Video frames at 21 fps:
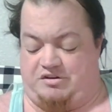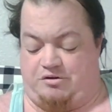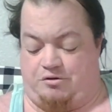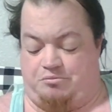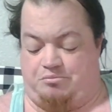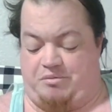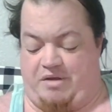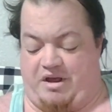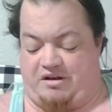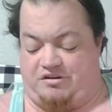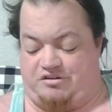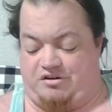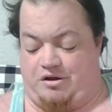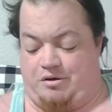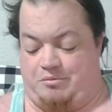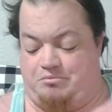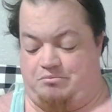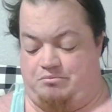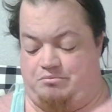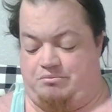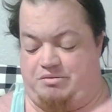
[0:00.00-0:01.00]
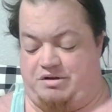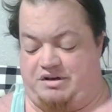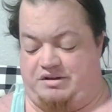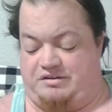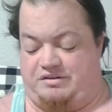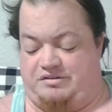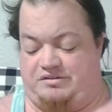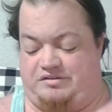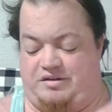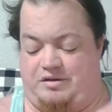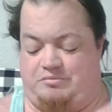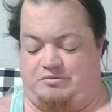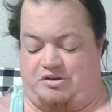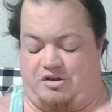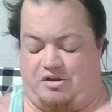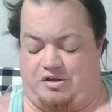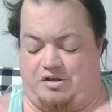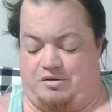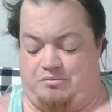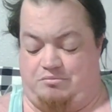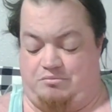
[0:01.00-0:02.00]
don't match up, but at the same
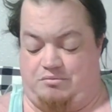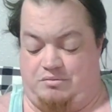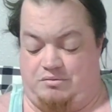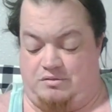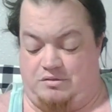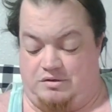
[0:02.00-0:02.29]
time,